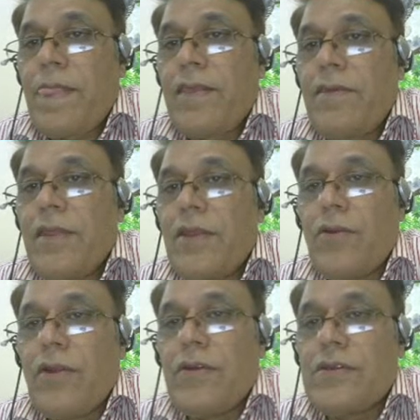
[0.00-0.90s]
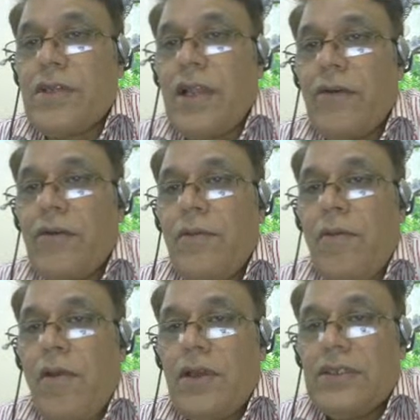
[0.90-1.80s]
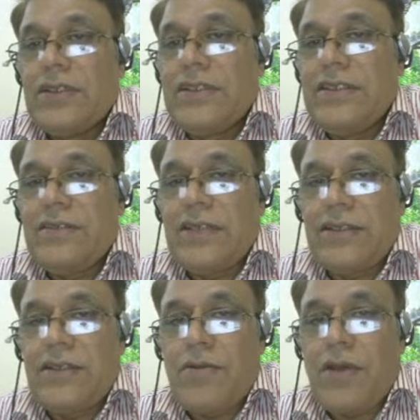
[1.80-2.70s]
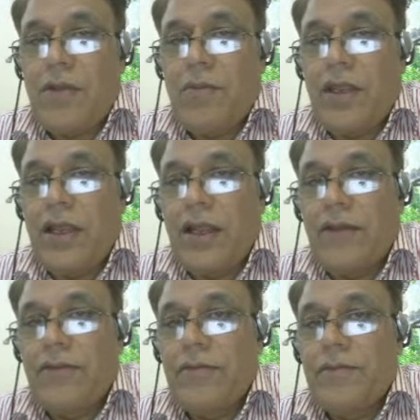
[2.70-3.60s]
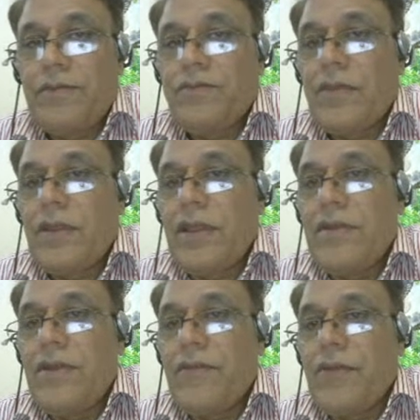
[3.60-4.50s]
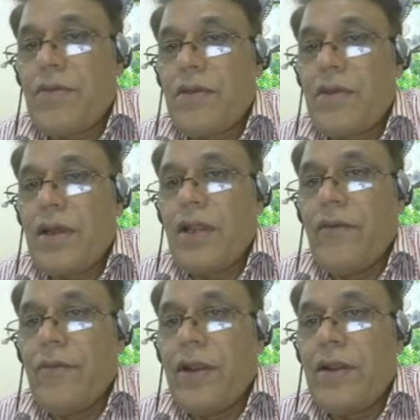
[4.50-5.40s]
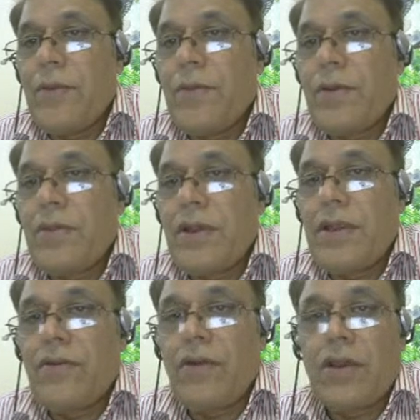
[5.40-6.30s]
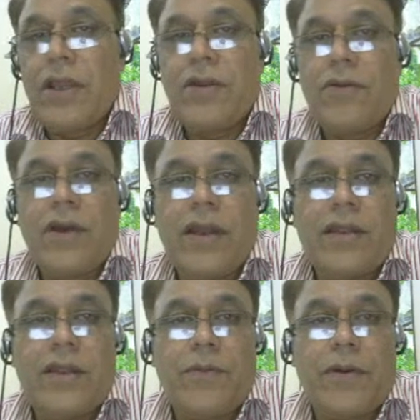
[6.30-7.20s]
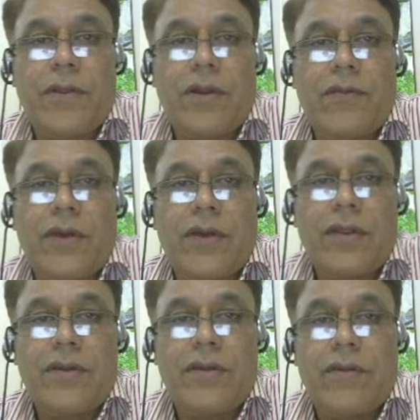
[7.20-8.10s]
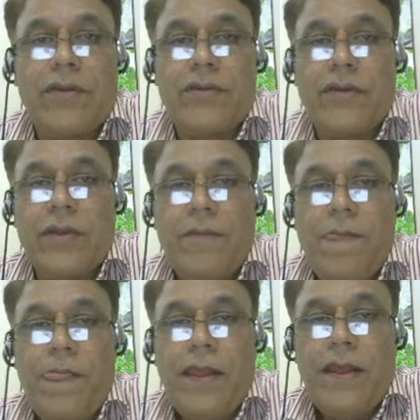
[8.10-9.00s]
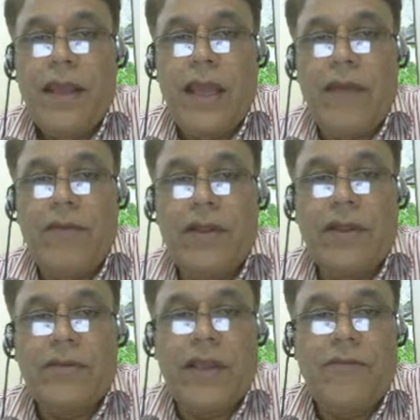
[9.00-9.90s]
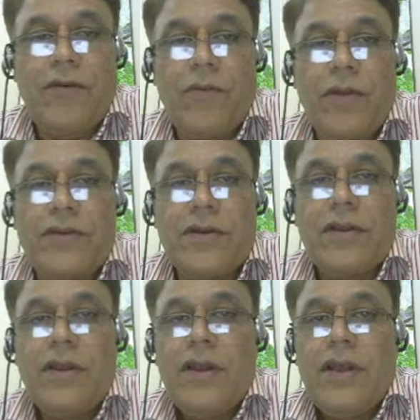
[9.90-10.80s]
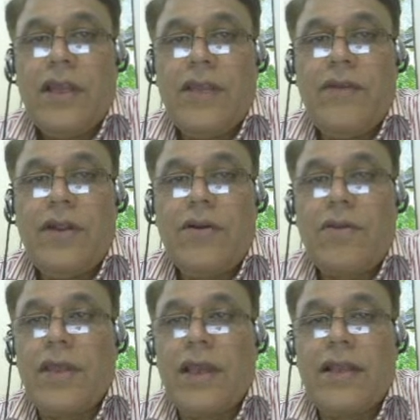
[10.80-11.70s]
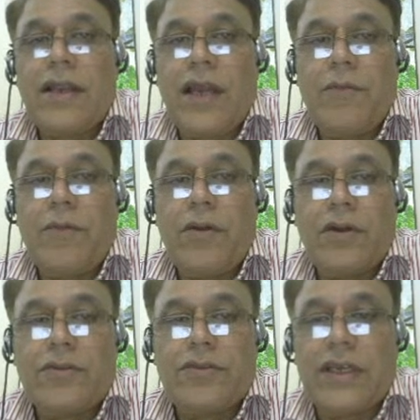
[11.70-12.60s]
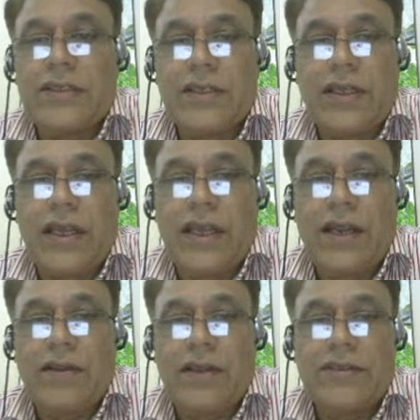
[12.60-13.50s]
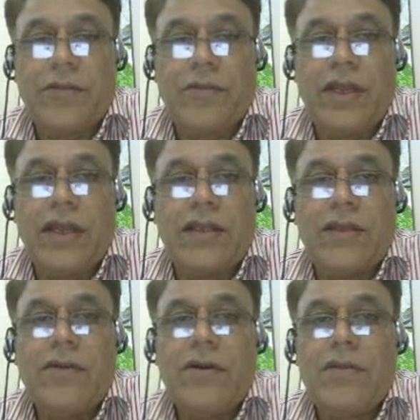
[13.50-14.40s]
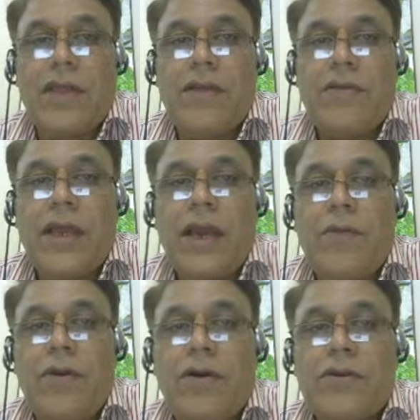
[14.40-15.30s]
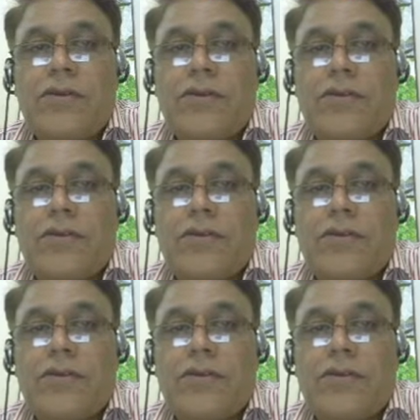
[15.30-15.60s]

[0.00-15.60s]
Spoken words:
this is the university level, these sections are meaningless. These differences are living. When a person is talking to another person of another university, having the same formation, he will not say that I belong to section A and section B, and they will not say, he say I belong to